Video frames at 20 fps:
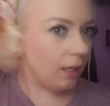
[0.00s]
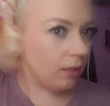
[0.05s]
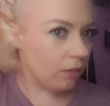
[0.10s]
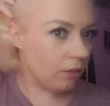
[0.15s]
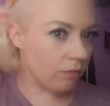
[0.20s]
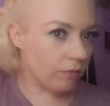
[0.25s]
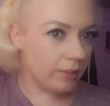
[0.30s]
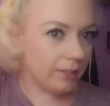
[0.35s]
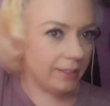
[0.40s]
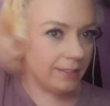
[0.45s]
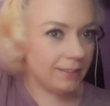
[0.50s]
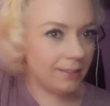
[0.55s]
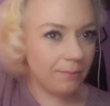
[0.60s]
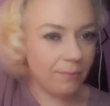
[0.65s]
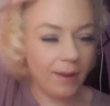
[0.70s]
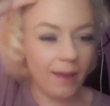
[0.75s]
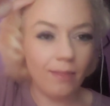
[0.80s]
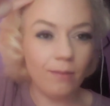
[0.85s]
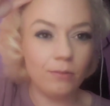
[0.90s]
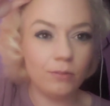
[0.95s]
The reason
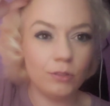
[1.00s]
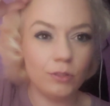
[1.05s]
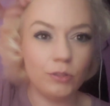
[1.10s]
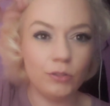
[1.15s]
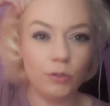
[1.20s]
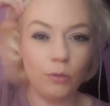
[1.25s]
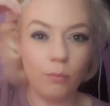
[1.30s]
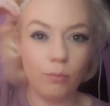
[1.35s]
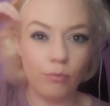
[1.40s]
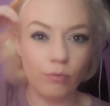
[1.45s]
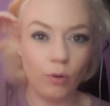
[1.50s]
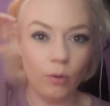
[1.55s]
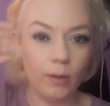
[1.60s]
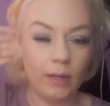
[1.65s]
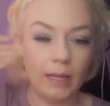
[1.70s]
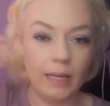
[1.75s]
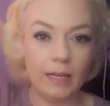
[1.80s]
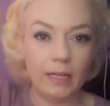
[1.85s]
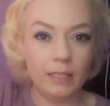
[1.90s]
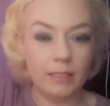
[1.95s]
why those are so
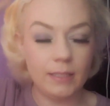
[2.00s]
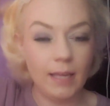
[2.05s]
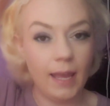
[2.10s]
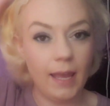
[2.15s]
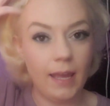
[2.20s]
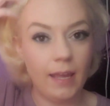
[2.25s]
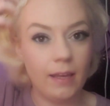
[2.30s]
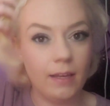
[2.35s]
broken is A,